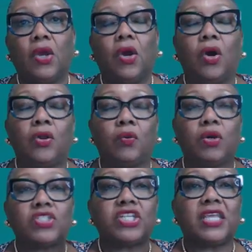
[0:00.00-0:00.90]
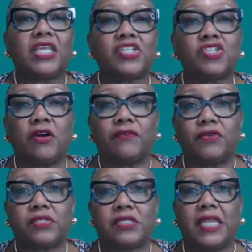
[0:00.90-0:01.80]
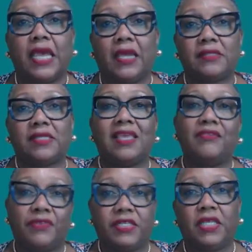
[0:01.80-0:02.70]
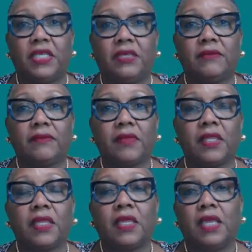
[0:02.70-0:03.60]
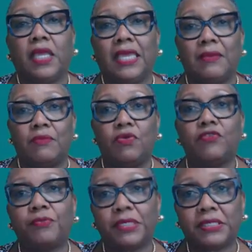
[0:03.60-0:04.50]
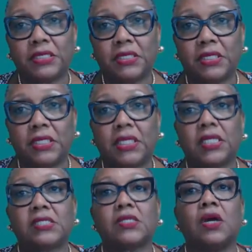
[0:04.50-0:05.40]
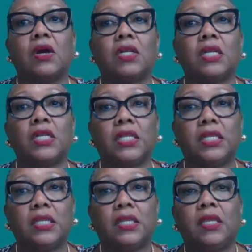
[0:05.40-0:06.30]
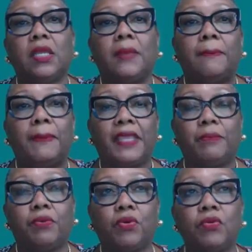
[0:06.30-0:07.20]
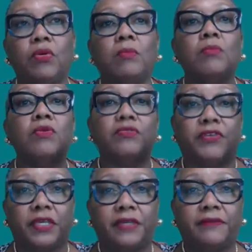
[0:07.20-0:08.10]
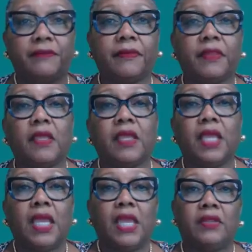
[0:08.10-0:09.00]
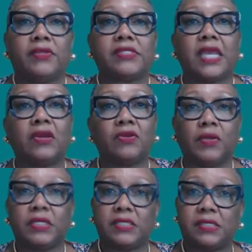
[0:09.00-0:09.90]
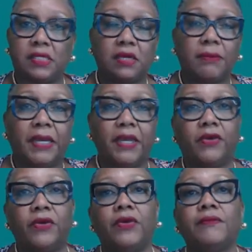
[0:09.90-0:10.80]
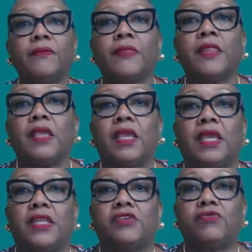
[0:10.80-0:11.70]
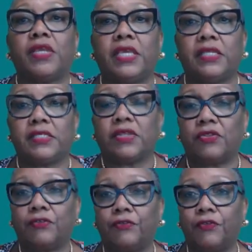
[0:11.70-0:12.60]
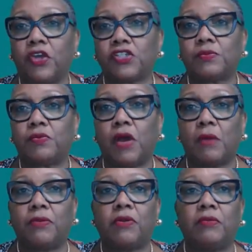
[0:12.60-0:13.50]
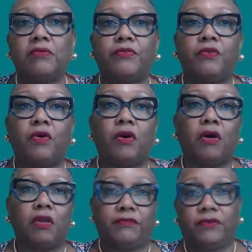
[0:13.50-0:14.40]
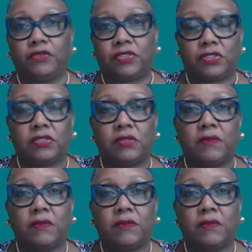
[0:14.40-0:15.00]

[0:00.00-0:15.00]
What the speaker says: on what each of us does every day. A movement is only people moving." And the second one is still by her, and it reads, "The first problem for all of us,